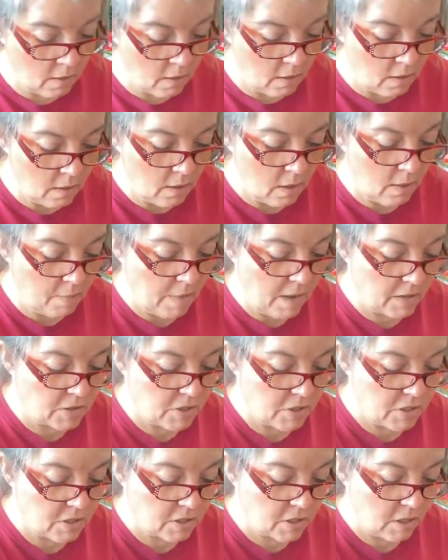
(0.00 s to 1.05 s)
I'm actually
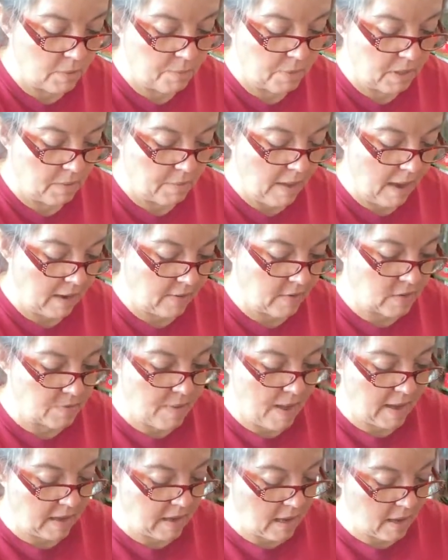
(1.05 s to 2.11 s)
just going to put it back in this
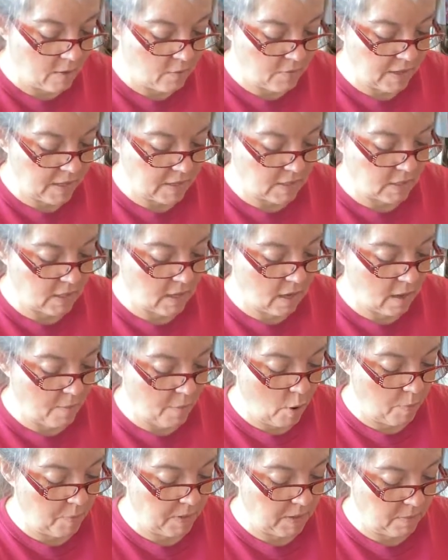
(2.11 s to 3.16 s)
baggie. I don't think it's going to come
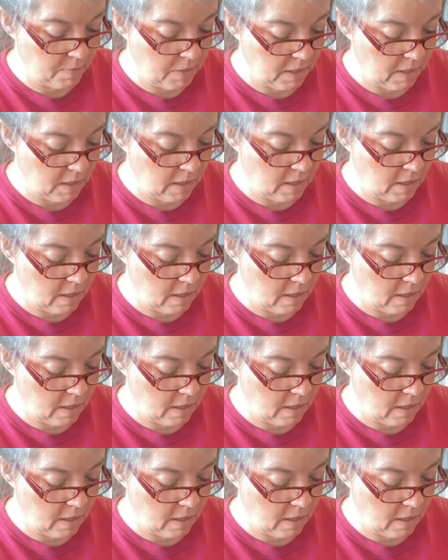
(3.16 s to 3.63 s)
open, but I'm